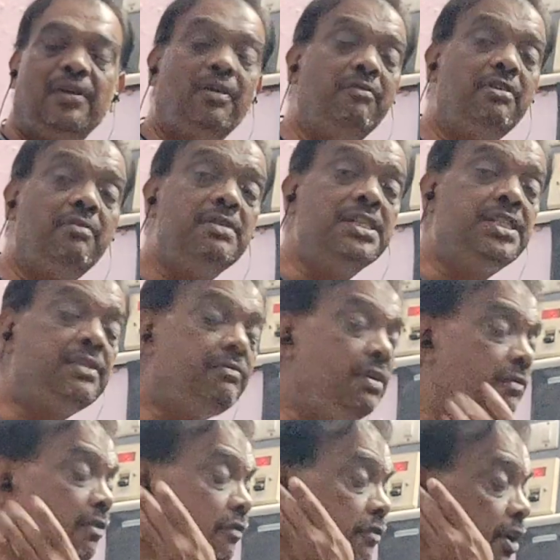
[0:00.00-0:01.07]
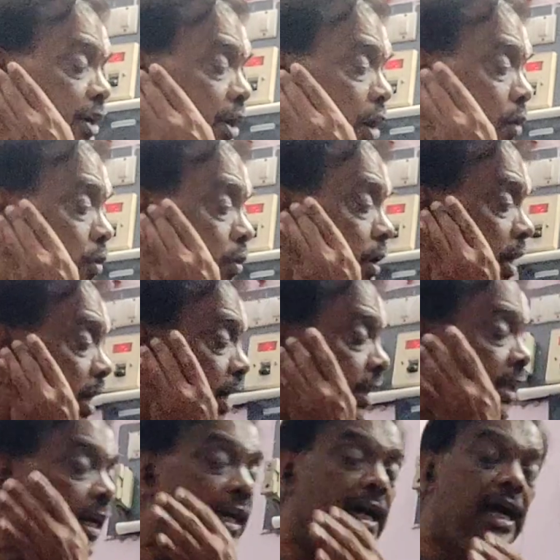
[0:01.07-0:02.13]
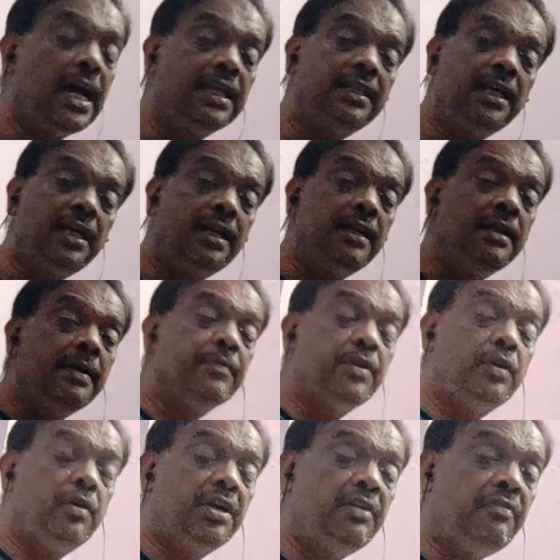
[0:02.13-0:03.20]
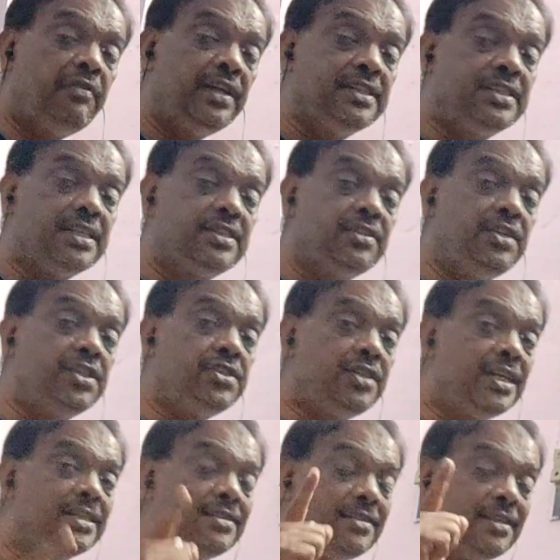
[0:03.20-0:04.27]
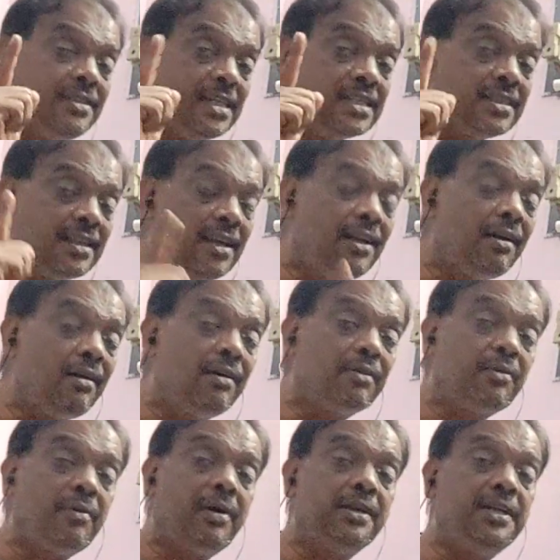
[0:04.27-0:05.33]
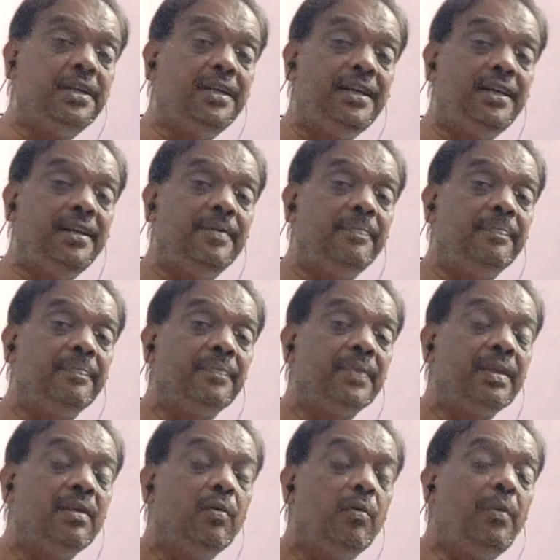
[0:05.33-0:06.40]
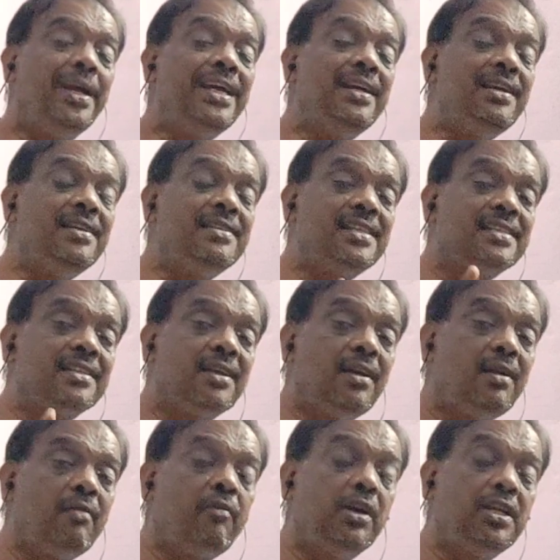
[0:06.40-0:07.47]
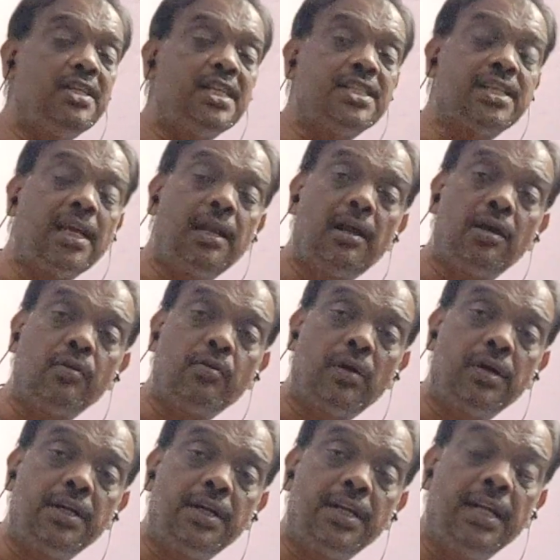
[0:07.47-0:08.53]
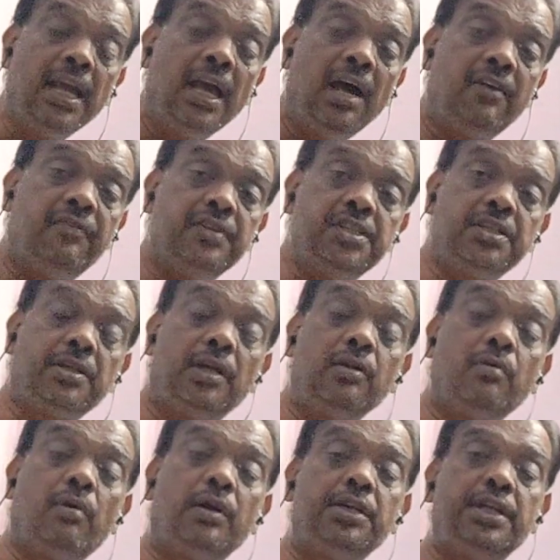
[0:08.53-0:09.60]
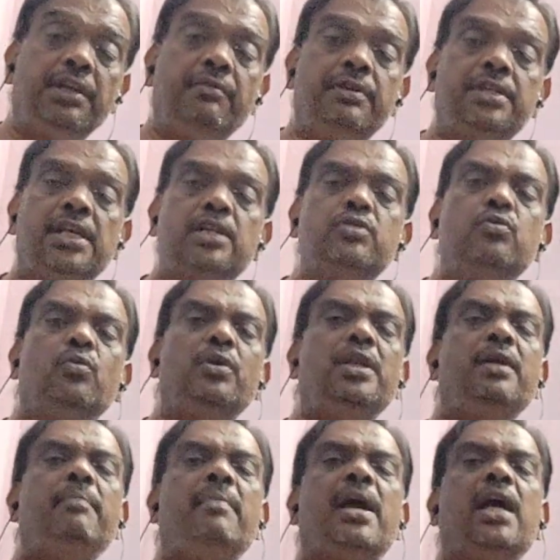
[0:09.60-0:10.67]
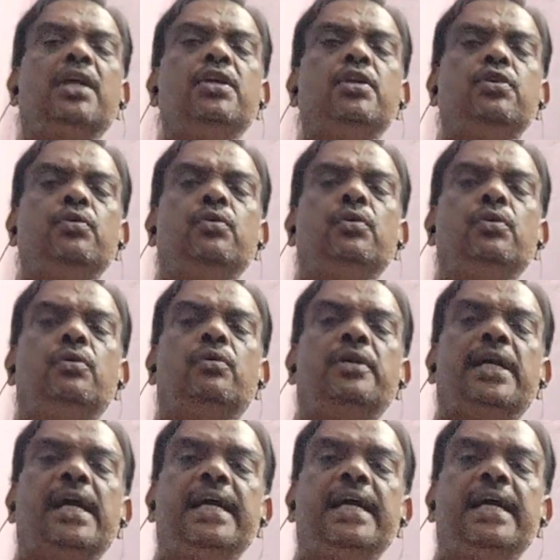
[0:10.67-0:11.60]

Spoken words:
Now we will figure out the other differences. Distance is a scalar quantity. Why it is a scalar? What is a scalar quantity? A physical quantity which has only magnitude, no